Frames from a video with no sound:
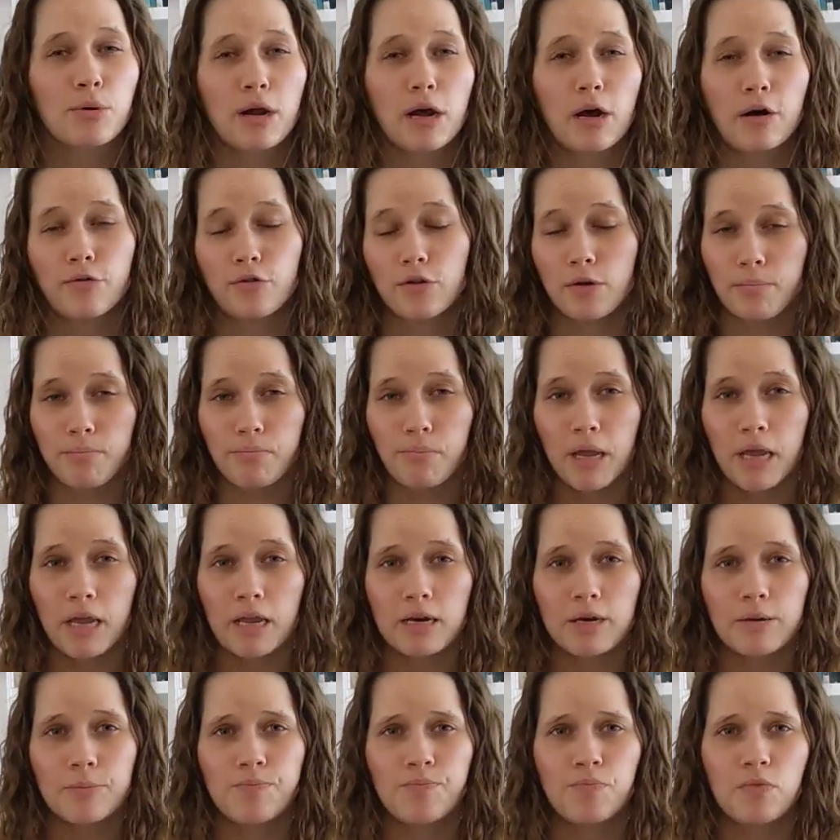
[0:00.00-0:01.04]
about how they're
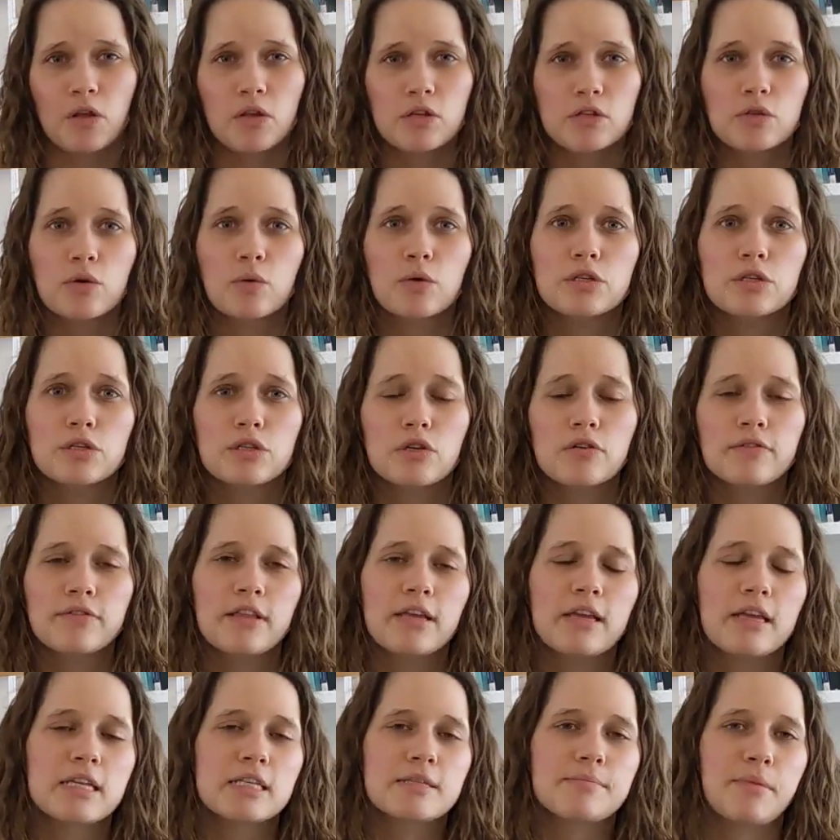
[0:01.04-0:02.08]
made. So a
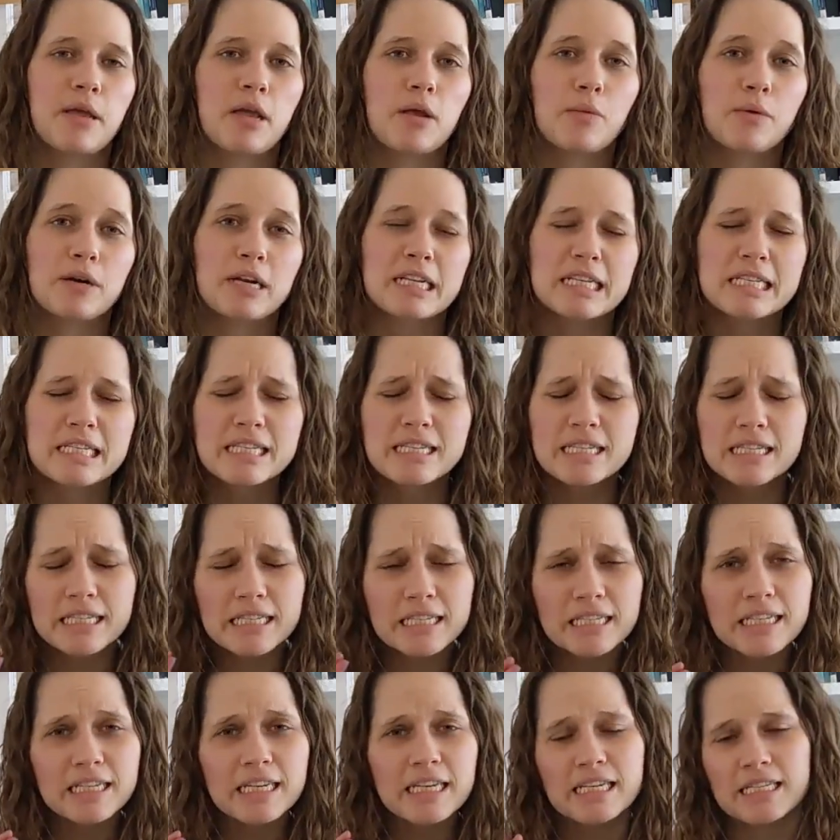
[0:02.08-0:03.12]
snowflake is made when a
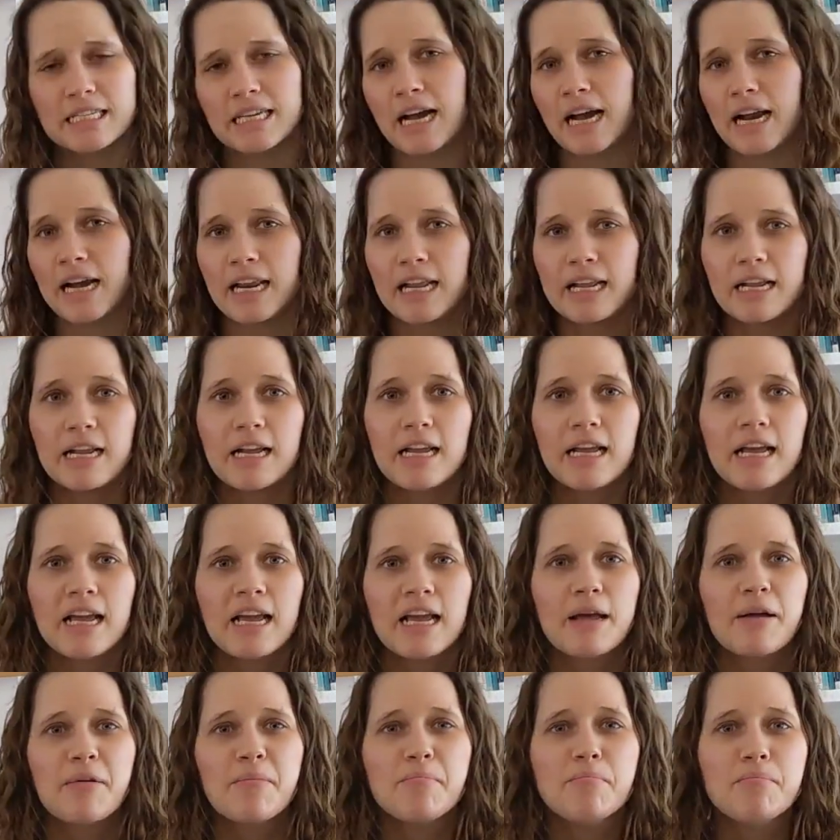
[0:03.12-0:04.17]
teeny tiny,
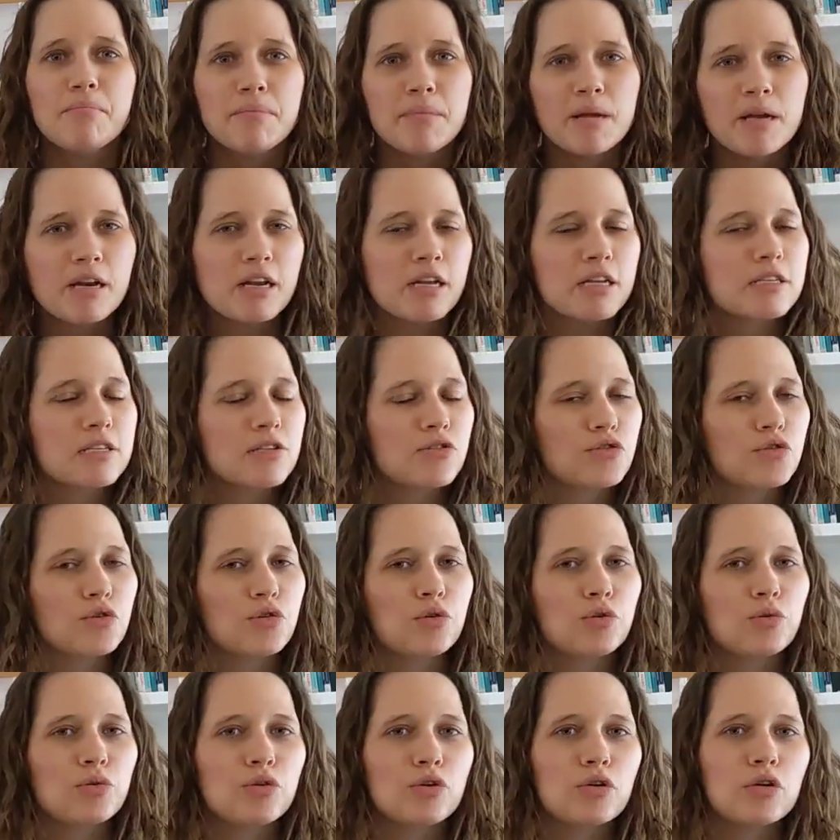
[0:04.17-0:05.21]

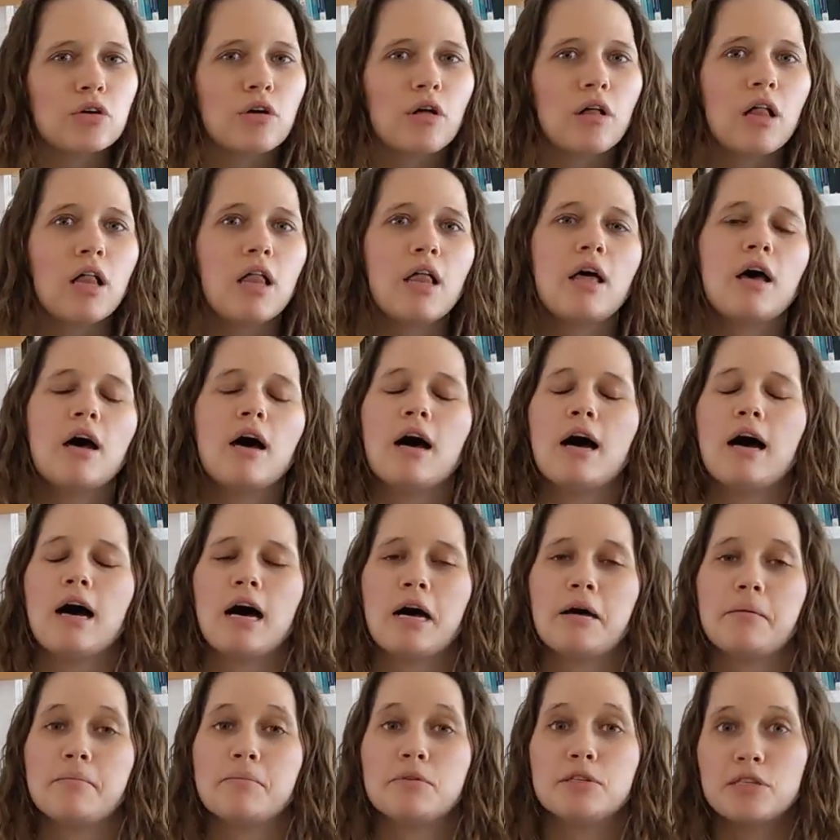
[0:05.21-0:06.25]
minuscule
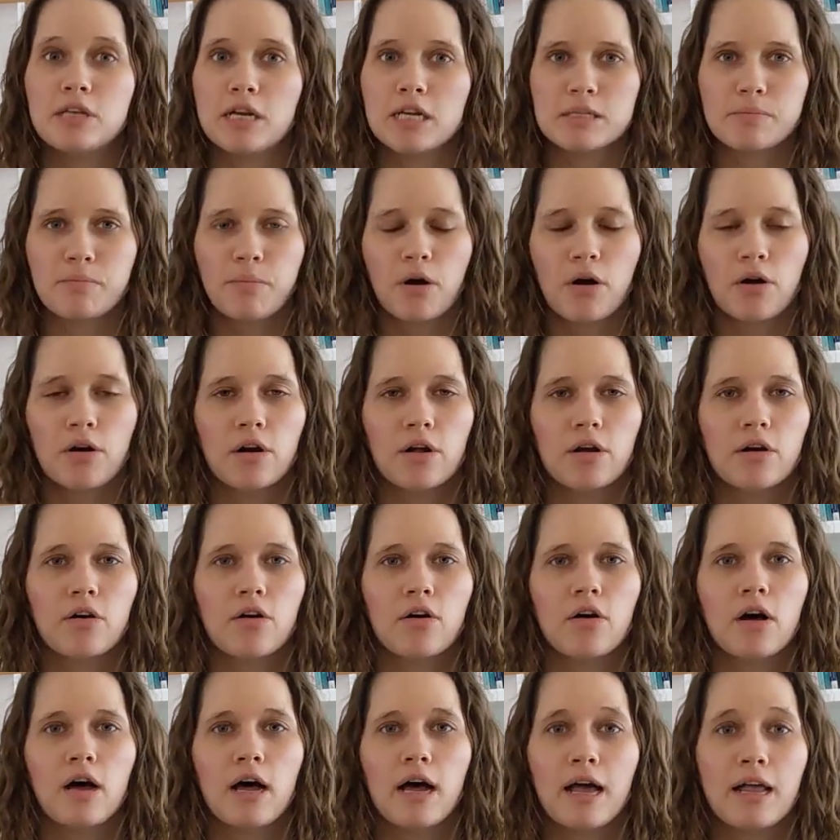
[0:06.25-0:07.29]
um, dust
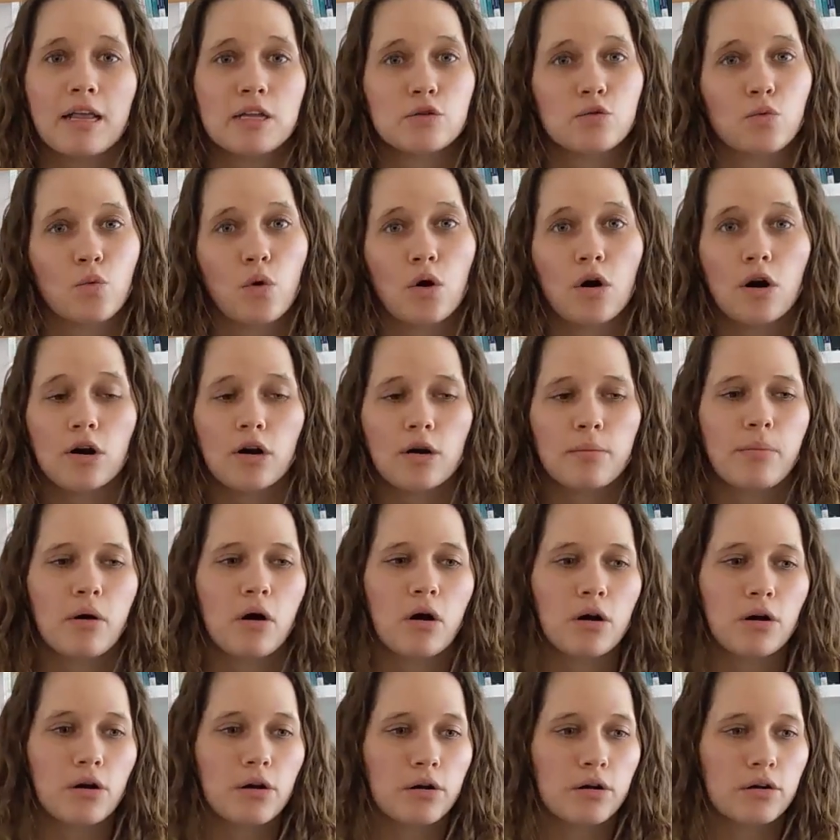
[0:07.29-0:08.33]
particle has water
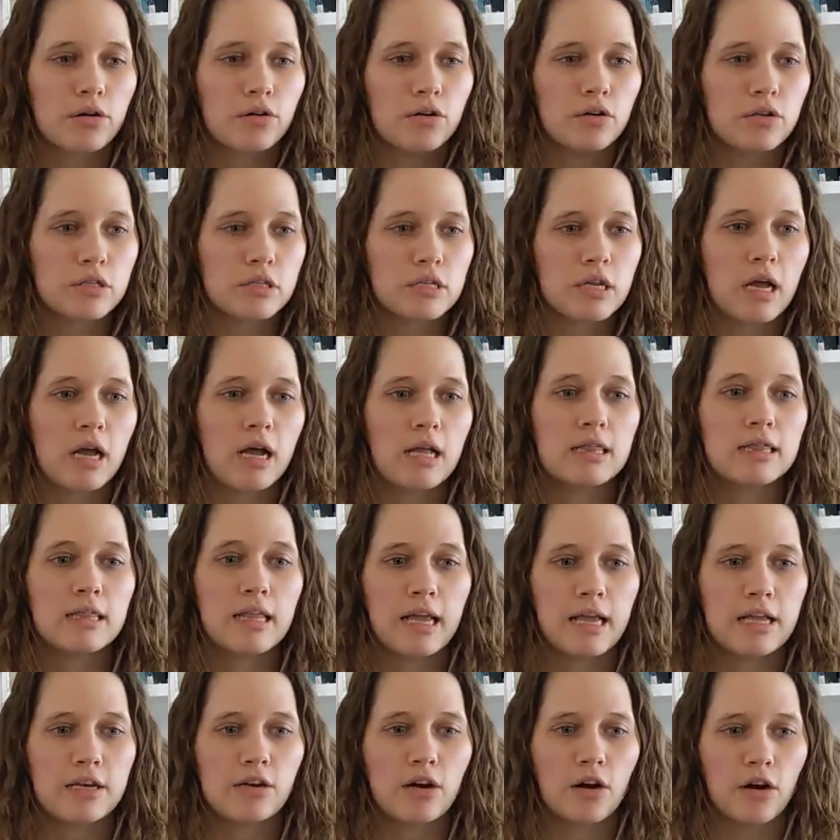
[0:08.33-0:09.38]
particles
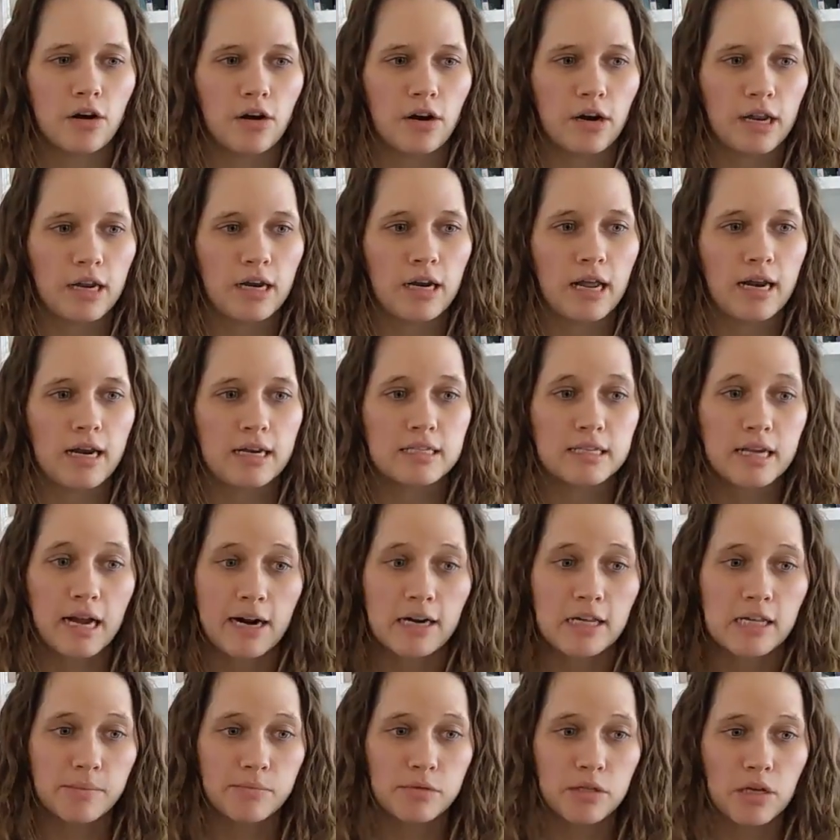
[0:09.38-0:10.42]
land on it and
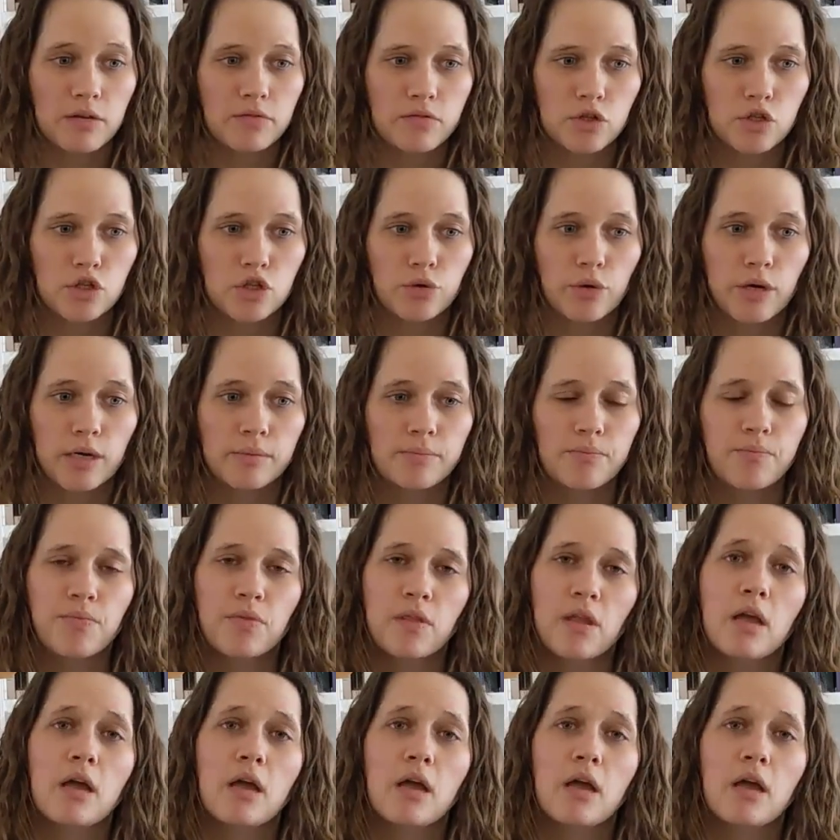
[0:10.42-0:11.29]
attach themselves to it.